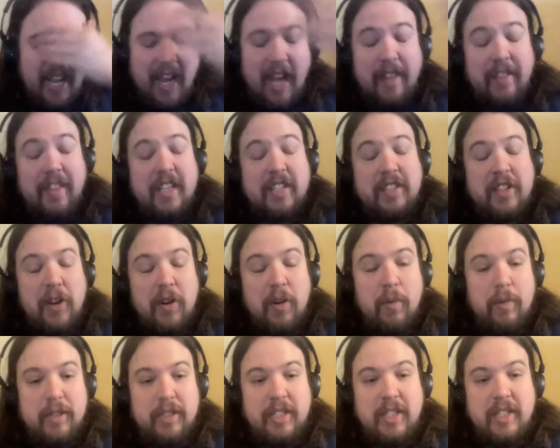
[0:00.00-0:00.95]
And this year
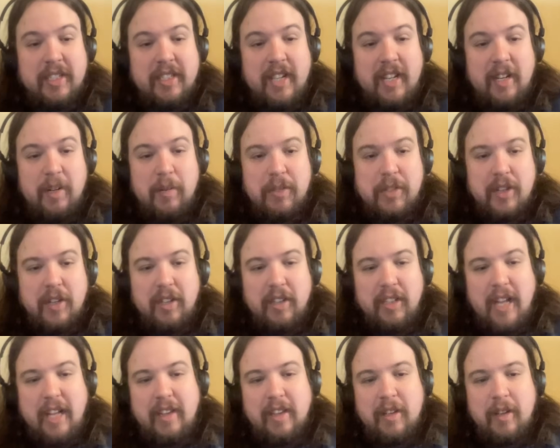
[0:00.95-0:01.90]
he said he was going to
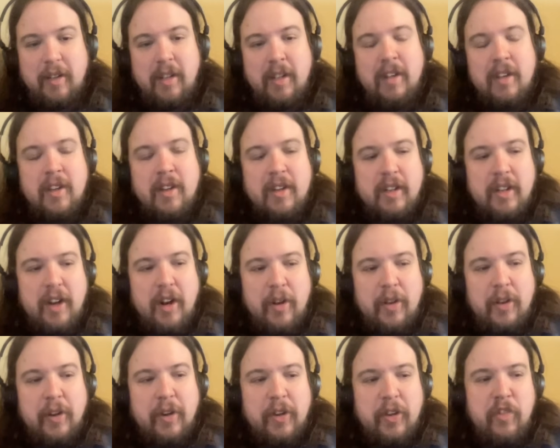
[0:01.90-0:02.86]
let
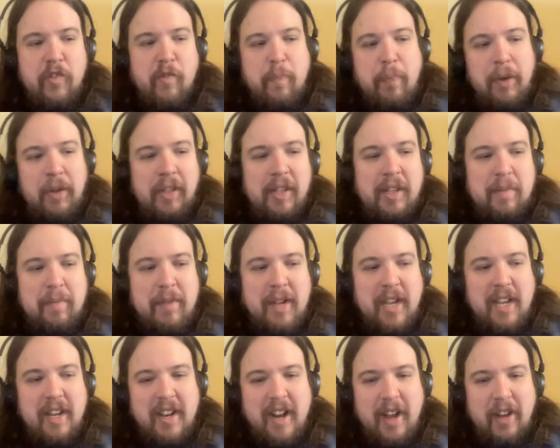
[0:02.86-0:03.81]
you've bullied
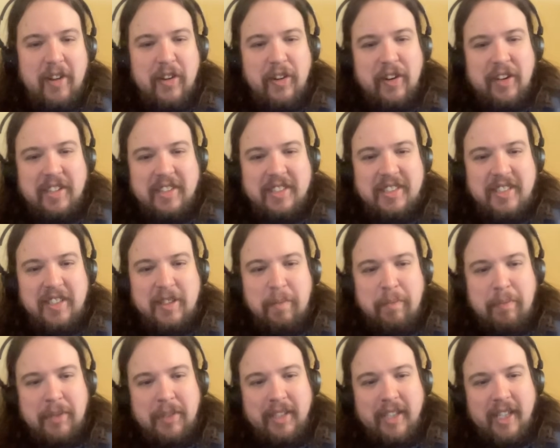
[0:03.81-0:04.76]
me. Now you're going to see the
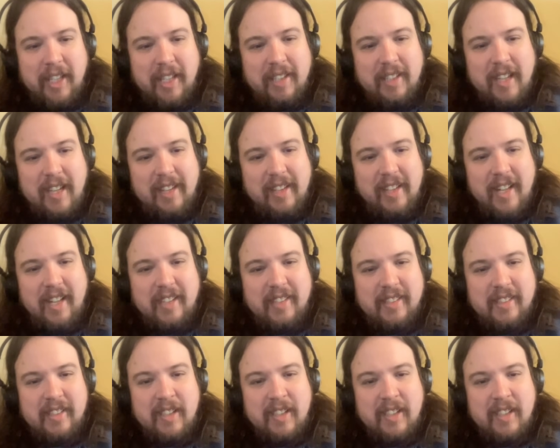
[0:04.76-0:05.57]
bully. And then